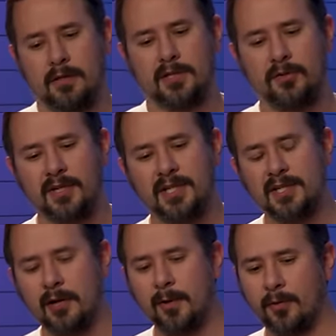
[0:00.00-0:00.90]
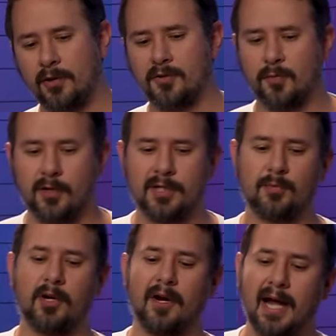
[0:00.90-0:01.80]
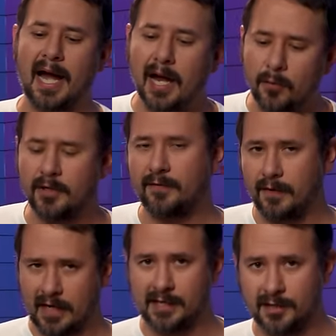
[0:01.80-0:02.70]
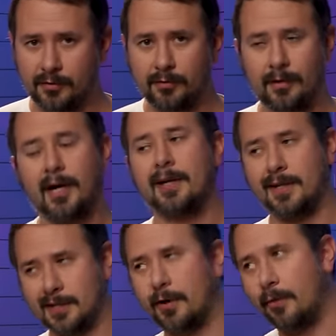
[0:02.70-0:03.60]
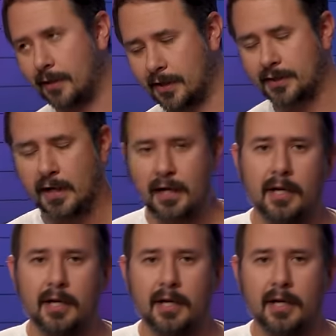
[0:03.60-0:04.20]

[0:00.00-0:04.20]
So this is gonna be one of those ones where I would advise you, as always,